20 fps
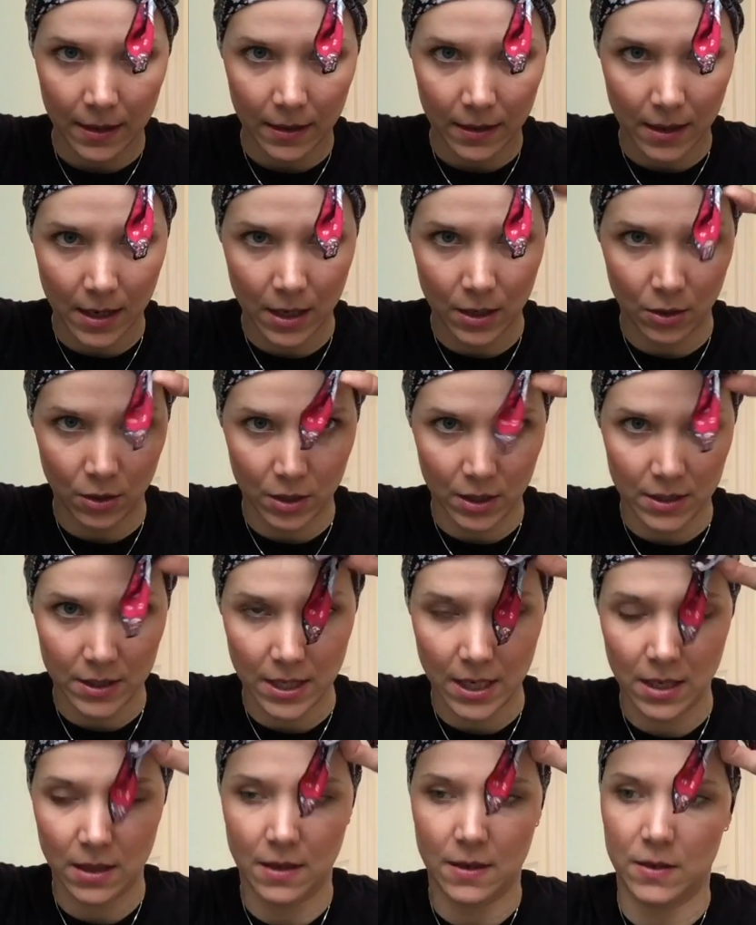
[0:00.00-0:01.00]
Then you're going to
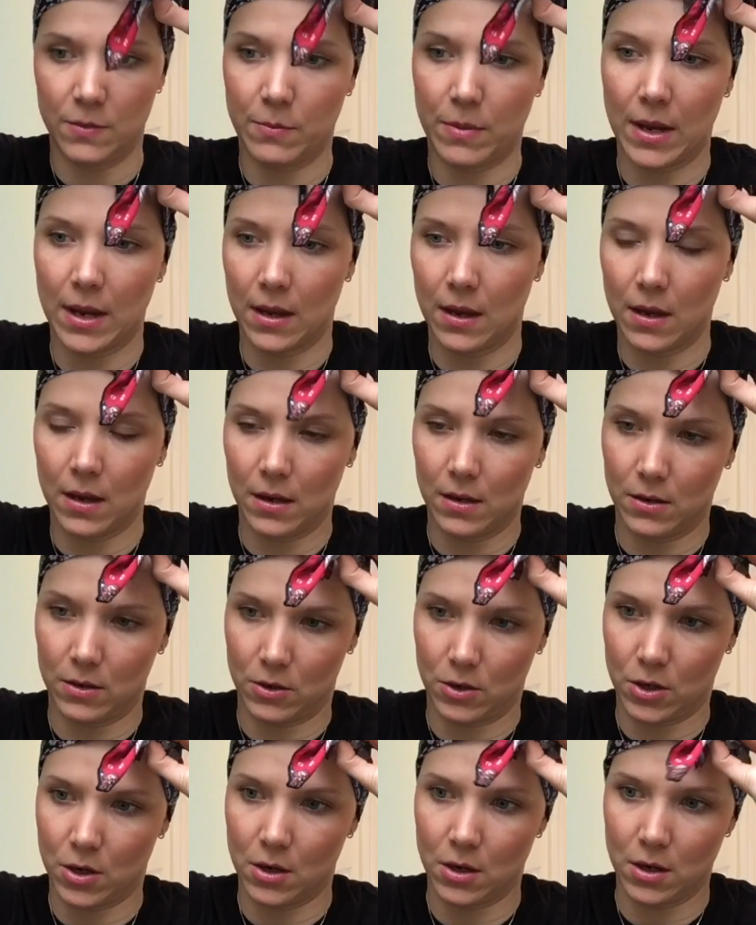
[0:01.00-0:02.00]
take this bit and
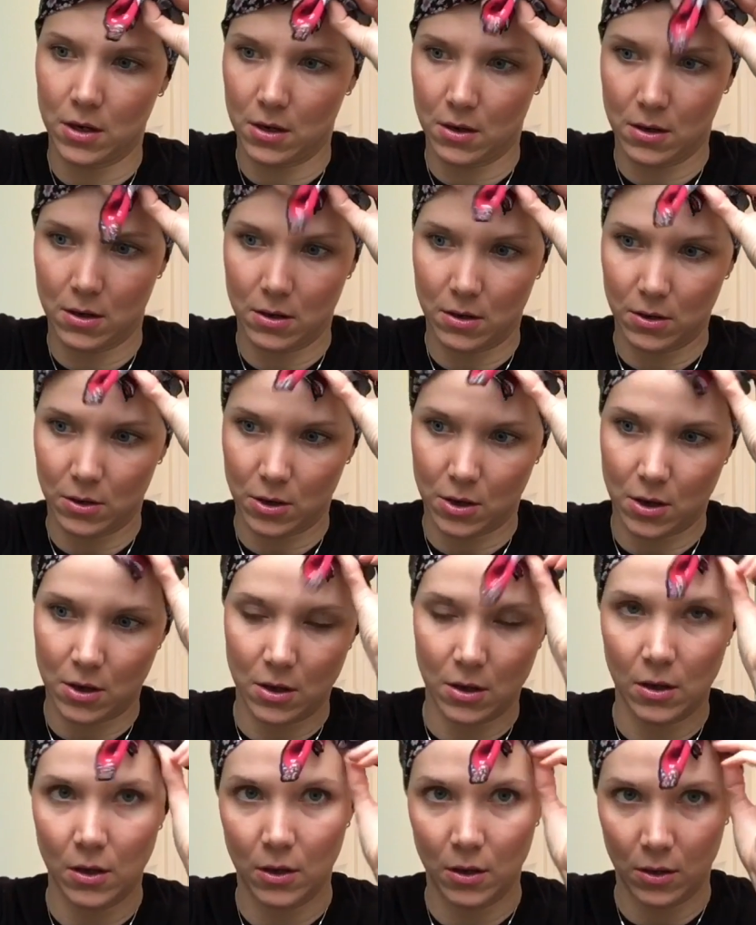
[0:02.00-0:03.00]
tuck it under
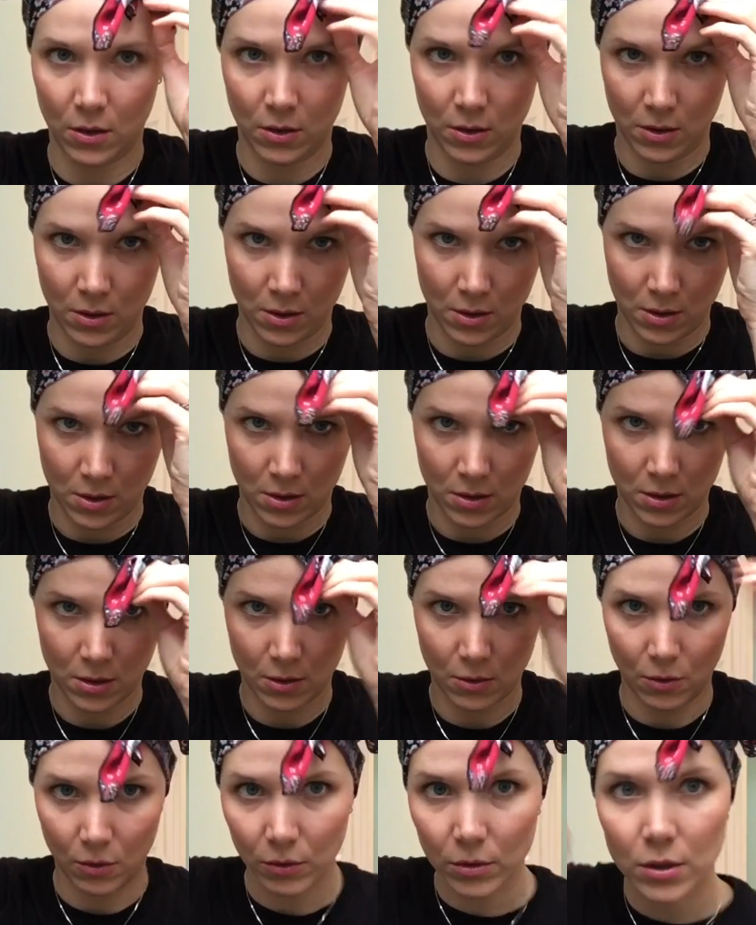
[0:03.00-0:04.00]
the
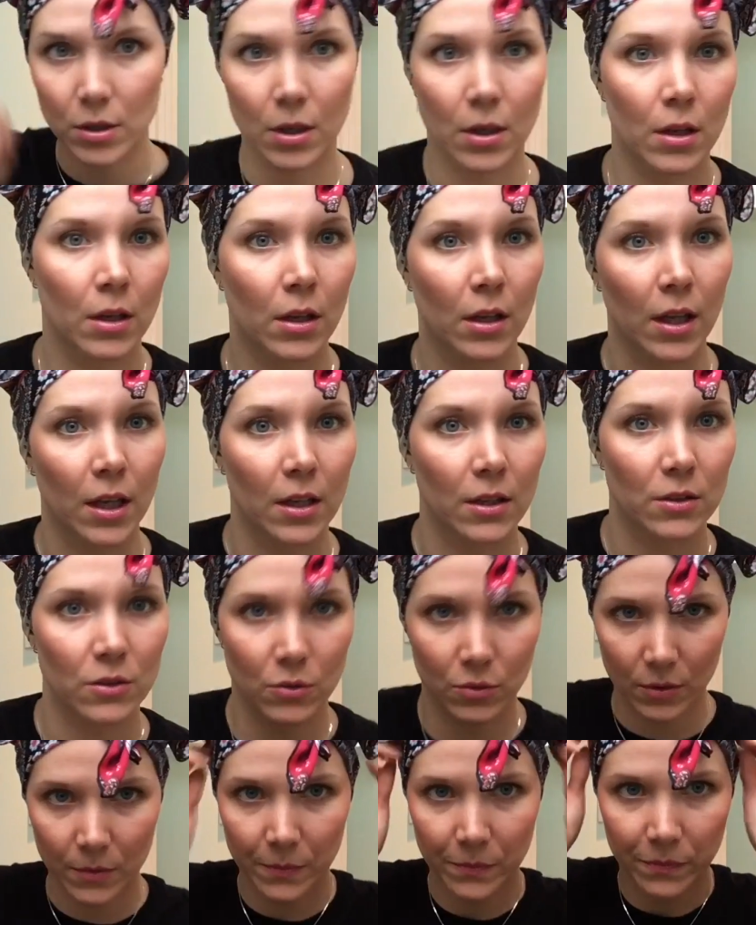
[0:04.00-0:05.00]
knot, like
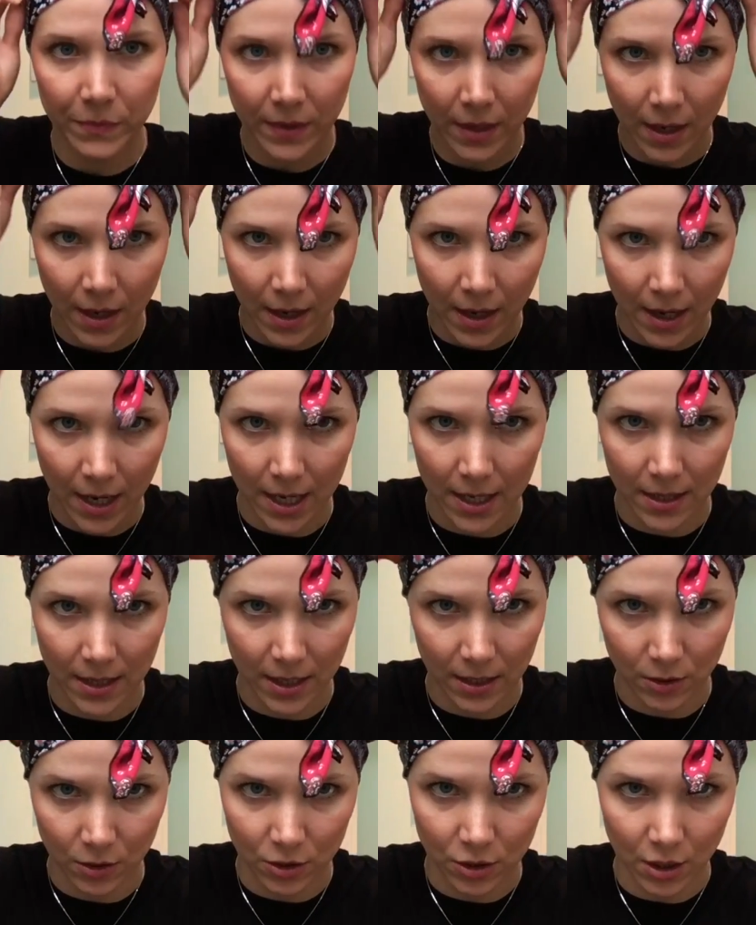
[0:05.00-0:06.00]
so. And
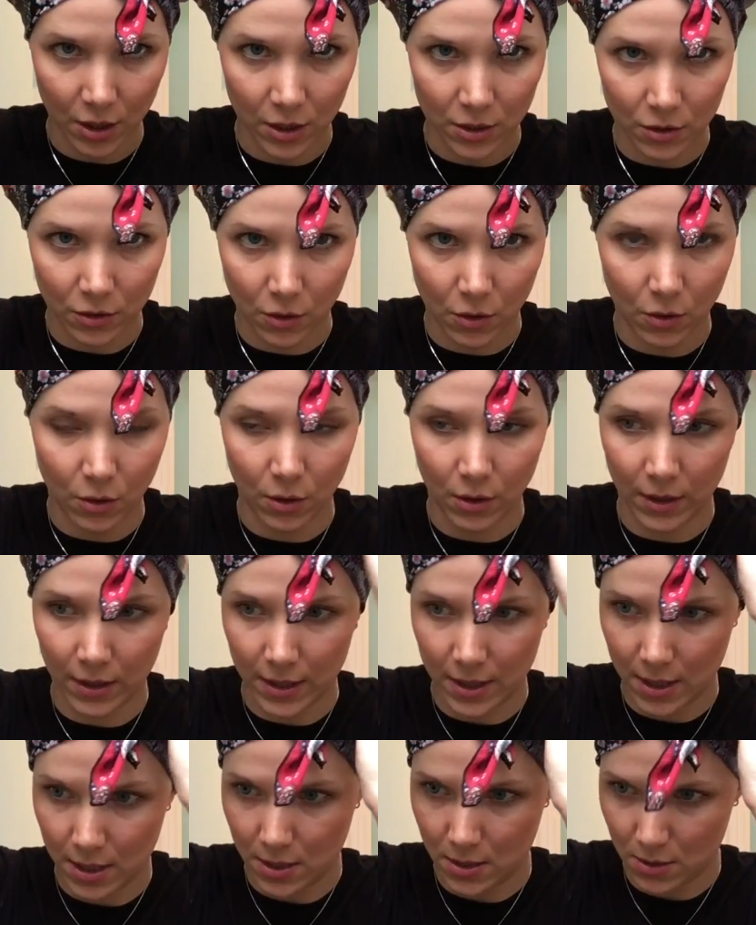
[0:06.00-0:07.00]
then you tuck it all
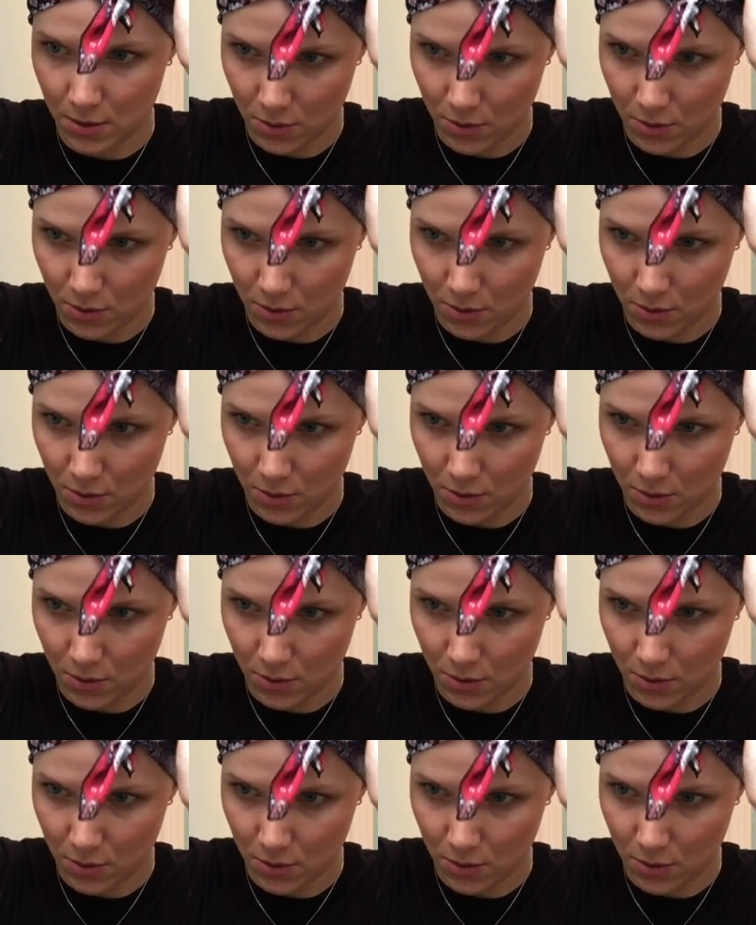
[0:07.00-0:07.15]
in.